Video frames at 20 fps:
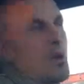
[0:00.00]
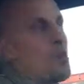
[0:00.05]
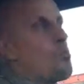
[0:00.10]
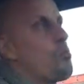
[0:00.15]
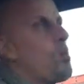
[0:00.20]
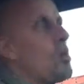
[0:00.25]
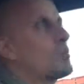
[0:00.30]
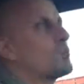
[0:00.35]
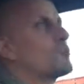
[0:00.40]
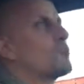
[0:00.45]

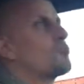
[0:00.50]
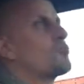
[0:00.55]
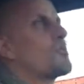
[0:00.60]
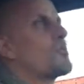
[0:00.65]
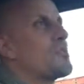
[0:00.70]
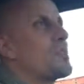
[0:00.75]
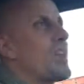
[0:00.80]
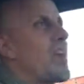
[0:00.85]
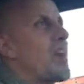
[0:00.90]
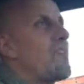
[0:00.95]
Once you've
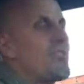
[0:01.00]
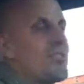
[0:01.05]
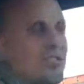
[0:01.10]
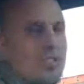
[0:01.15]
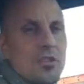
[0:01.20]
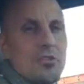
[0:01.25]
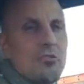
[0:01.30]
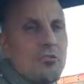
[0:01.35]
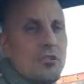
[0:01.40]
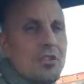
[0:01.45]
written
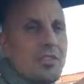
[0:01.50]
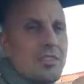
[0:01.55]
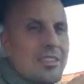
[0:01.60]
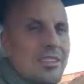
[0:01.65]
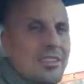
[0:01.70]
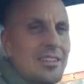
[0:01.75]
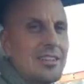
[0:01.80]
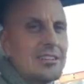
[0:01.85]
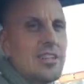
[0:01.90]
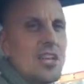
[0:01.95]
everything that you feel
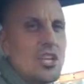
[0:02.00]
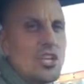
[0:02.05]
guilt